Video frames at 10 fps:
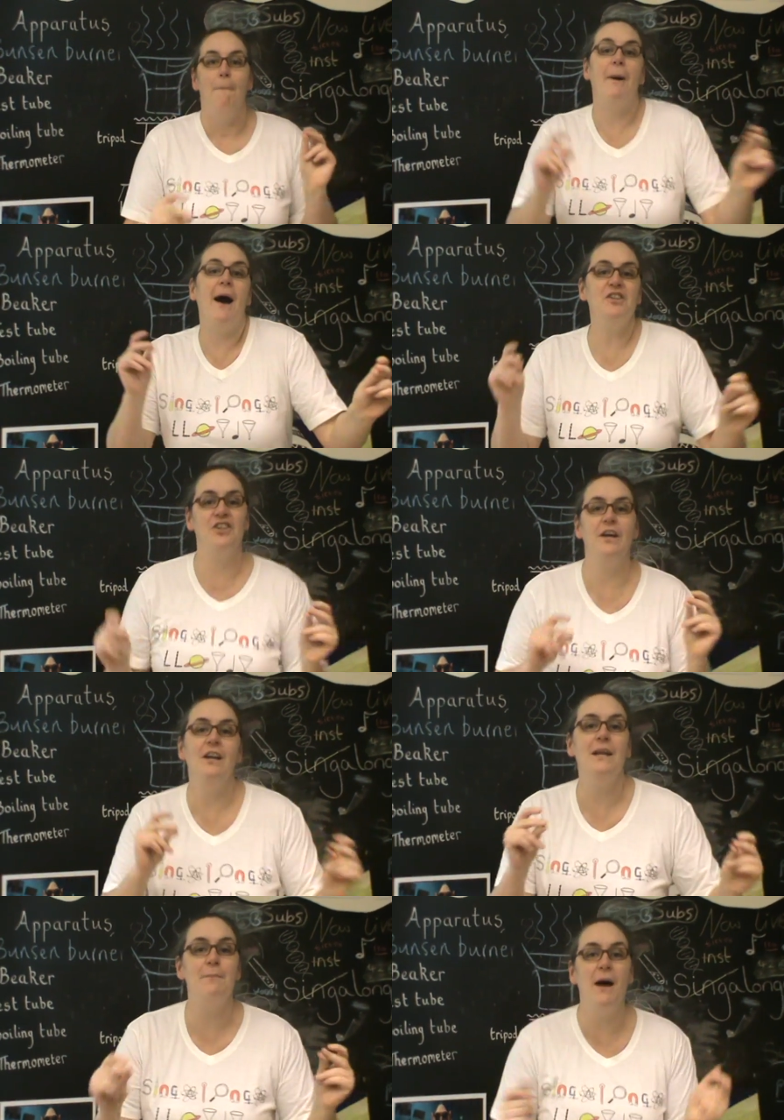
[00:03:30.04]

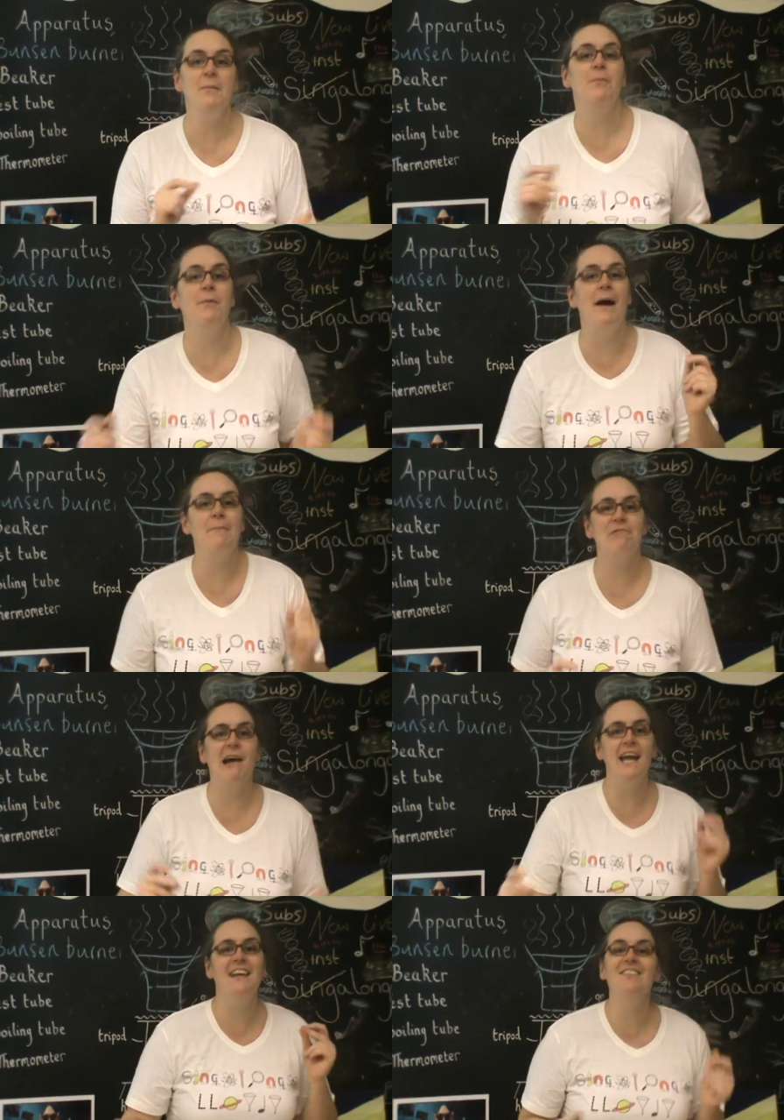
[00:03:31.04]
Partially permeable
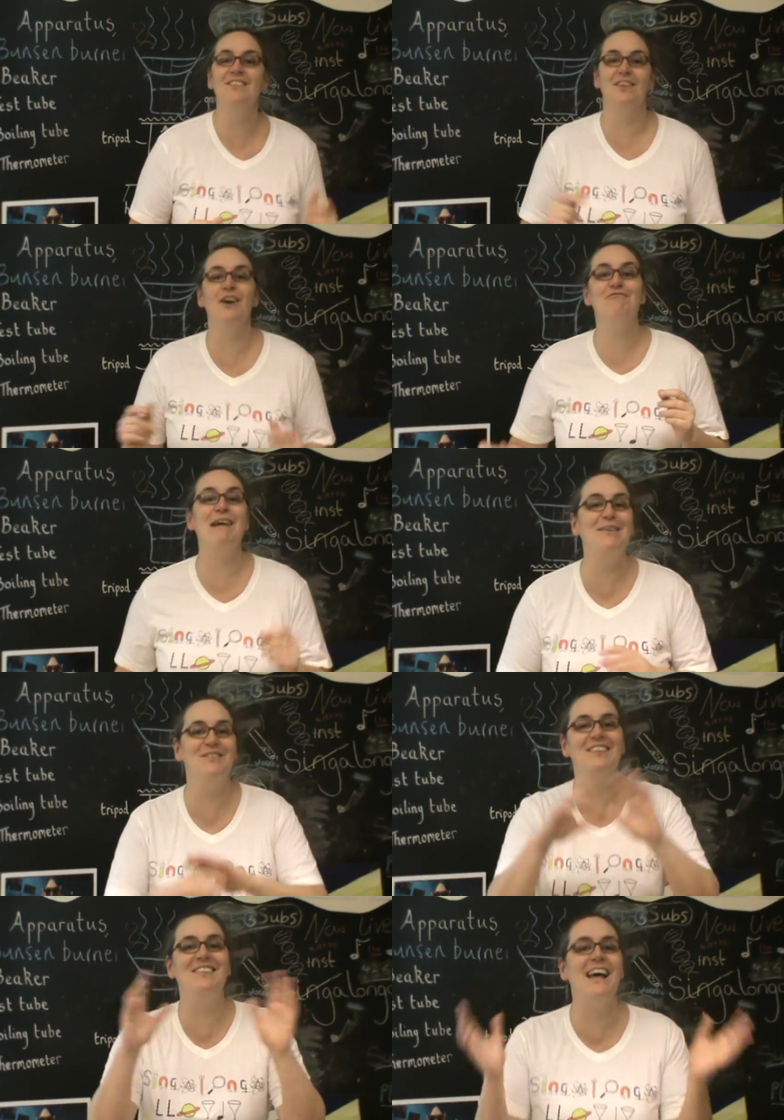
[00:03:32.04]
membrane surrounds
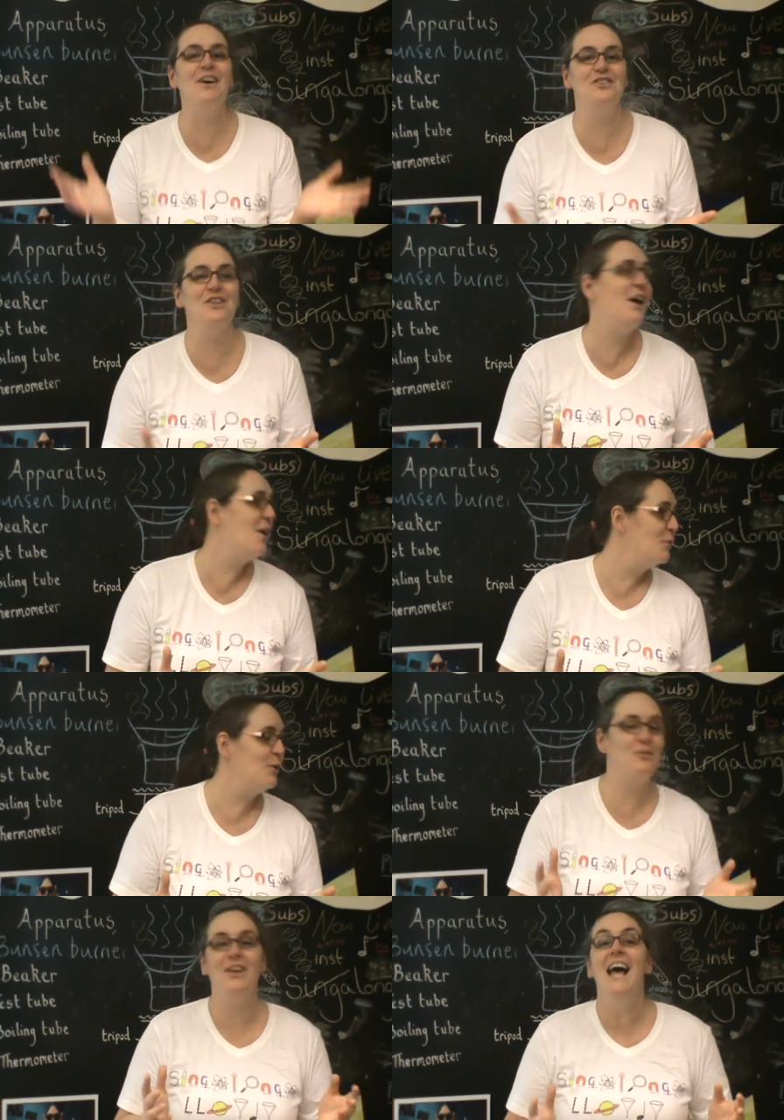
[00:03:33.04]
the cells, you know,
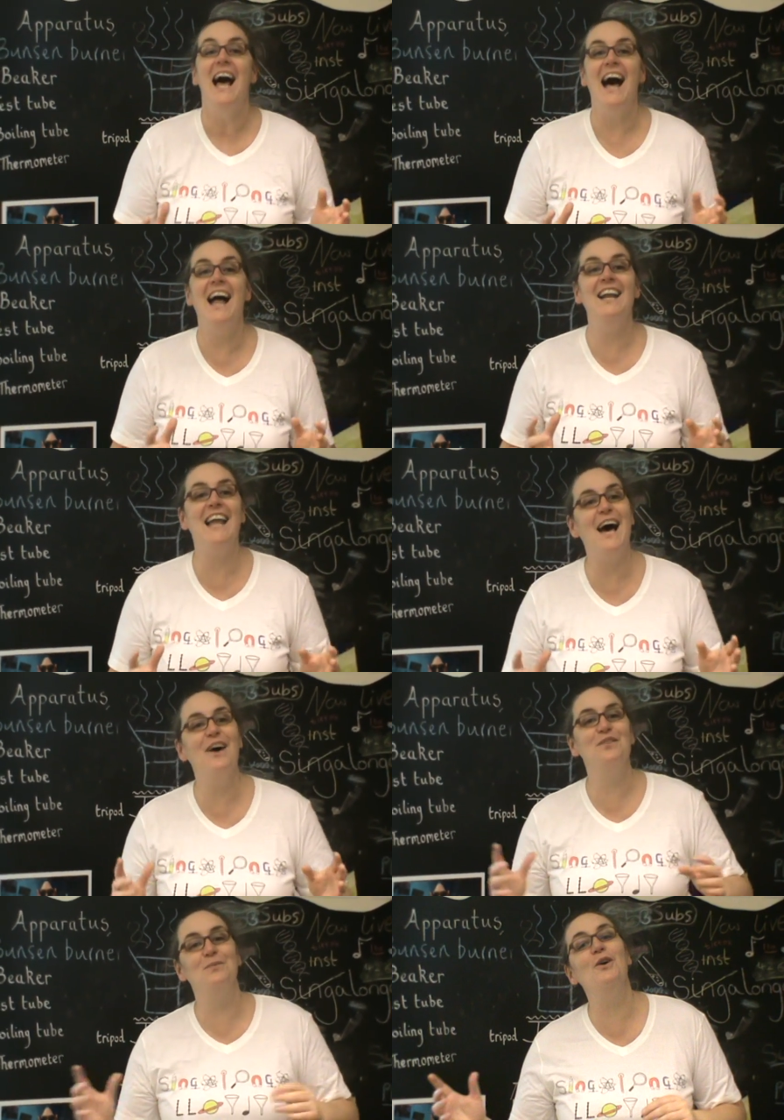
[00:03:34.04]

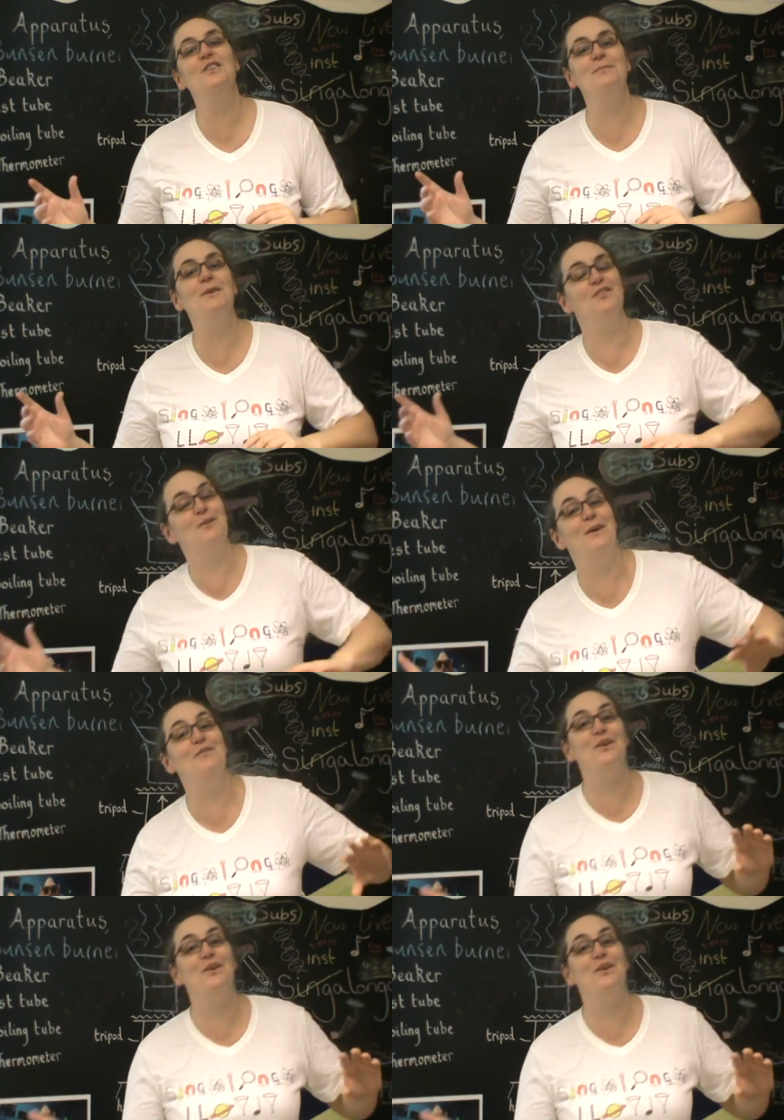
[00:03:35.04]
allows water to move to